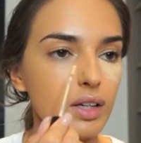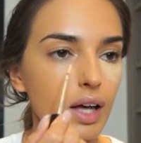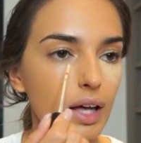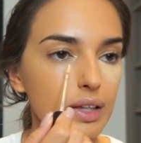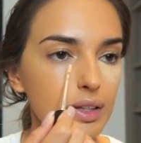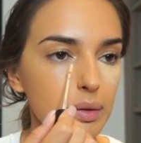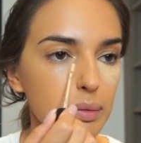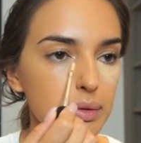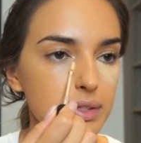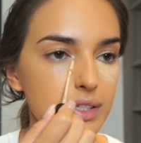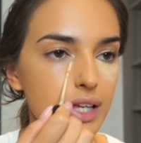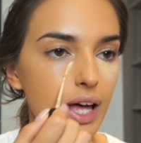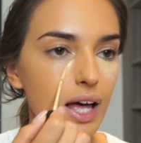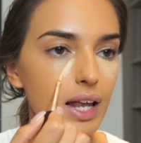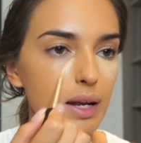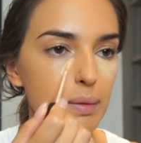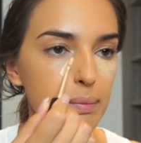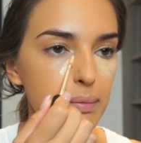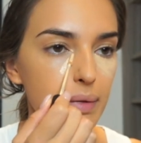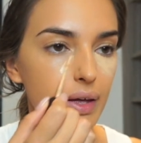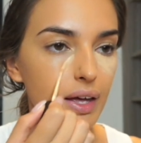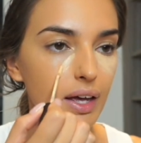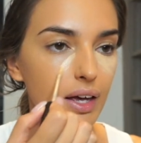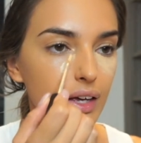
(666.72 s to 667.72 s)
yeah, they were
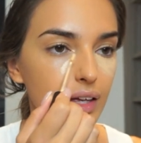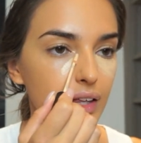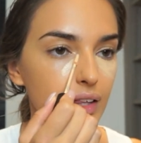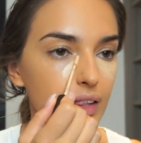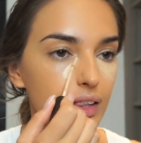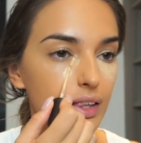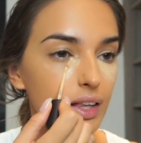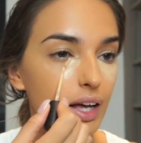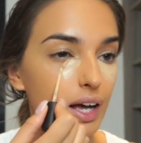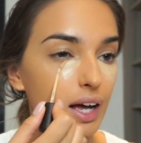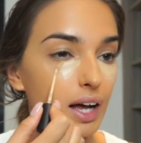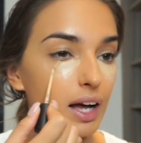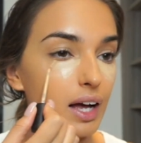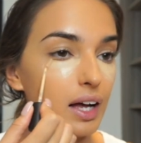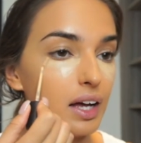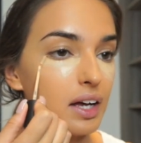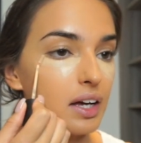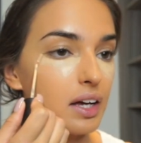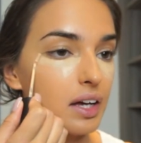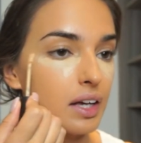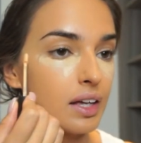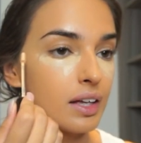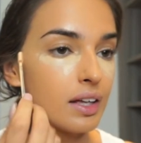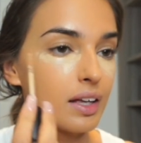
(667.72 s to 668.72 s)
telling me
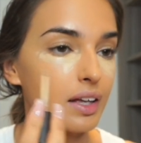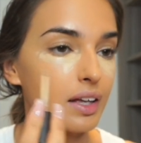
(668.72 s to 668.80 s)
that